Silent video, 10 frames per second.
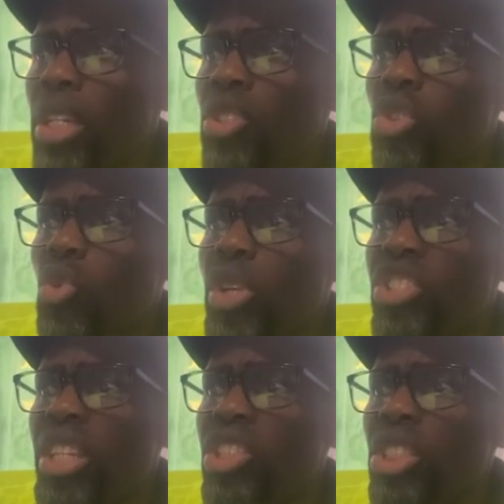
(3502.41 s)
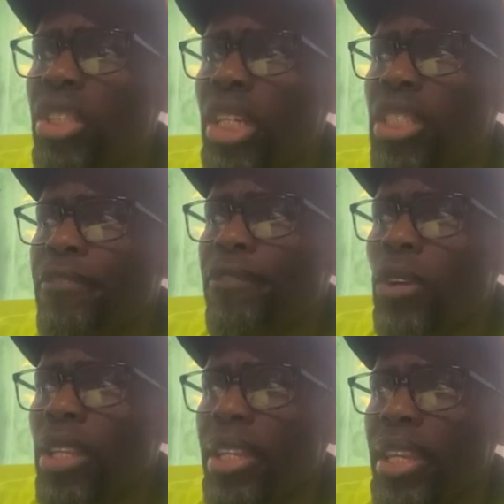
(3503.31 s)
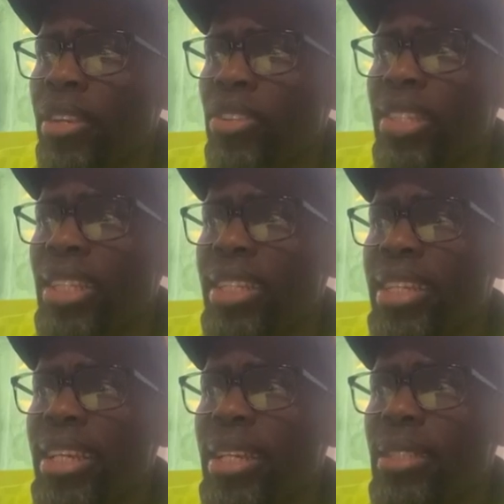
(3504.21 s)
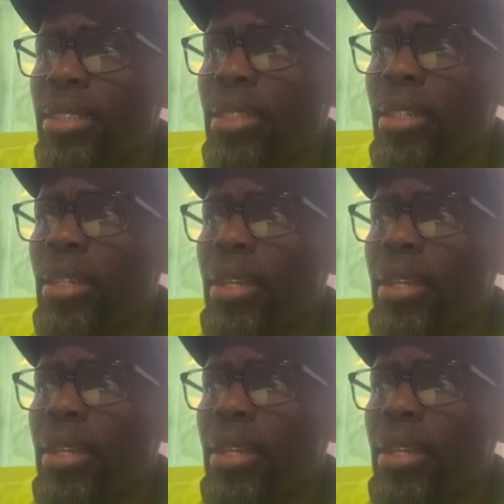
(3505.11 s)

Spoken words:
into which Nigeria has fallen in recent decades.